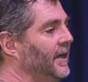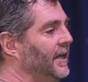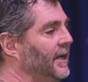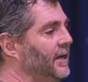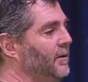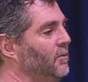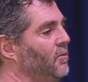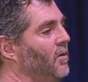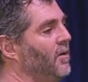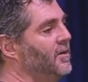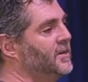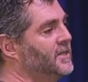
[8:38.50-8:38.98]

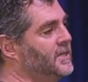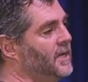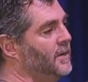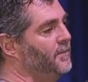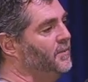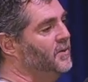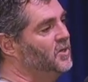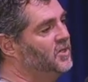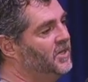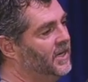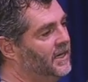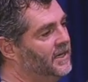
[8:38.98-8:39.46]
He rose
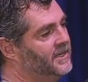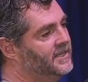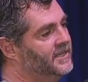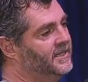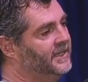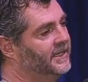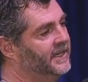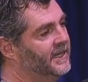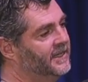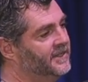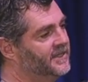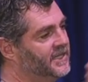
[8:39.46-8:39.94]
up in
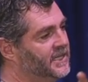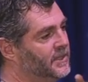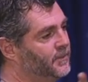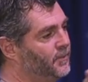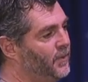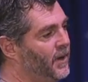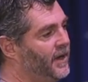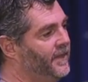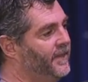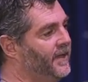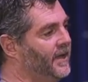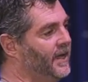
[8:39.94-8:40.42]
jealousy against his
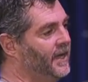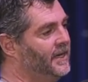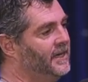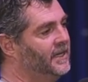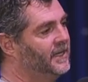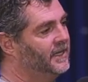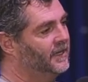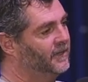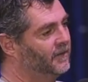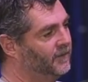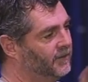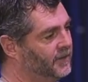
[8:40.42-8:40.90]
brother and
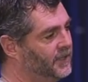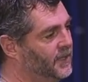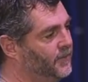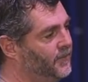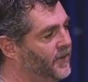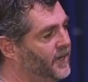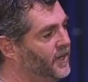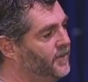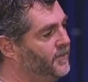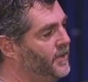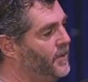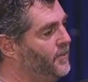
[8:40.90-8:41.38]
he killed
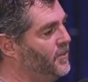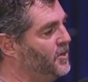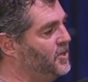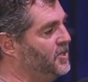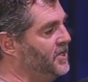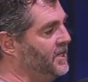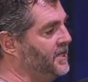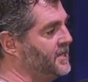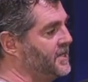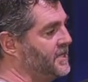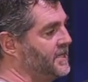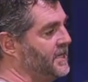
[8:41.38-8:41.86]
him. And remember,
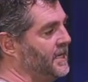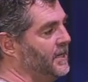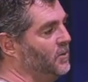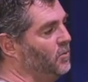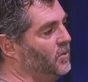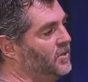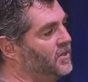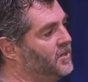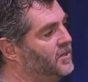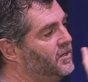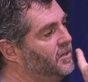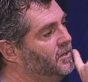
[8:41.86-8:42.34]
Jesus said,
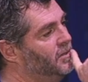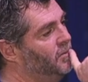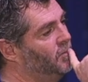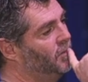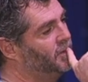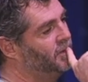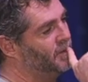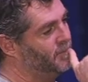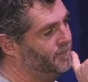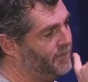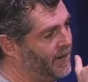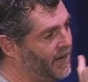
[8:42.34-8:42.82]
you,
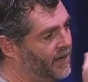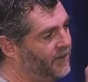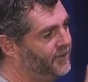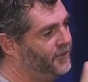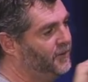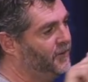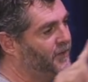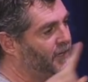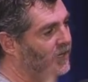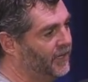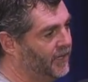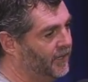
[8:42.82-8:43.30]
with your
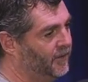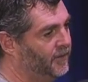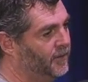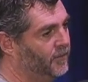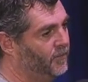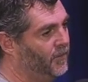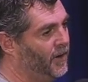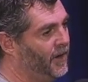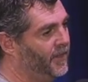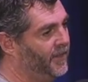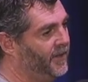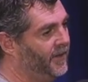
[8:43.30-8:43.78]
mouth, you can kill
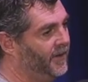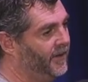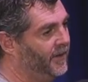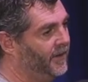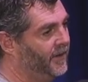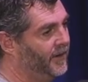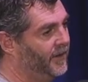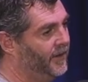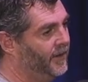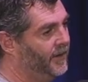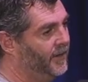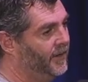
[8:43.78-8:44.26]
your brother.
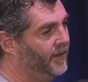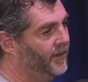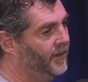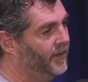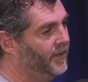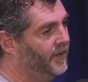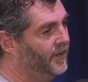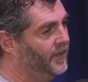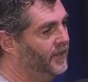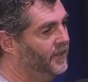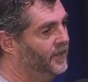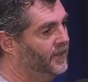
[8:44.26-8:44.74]

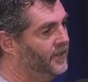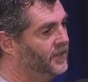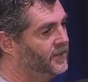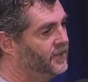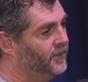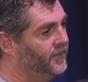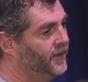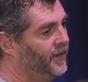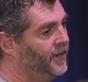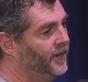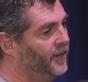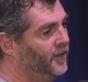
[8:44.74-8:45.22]

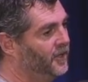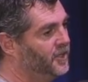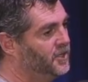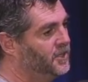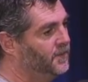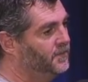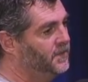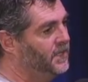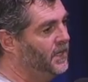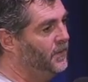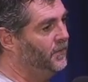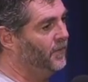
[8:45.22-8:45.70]
So on an
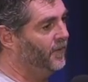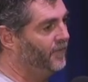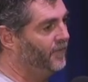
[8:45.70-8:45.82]
eldership team,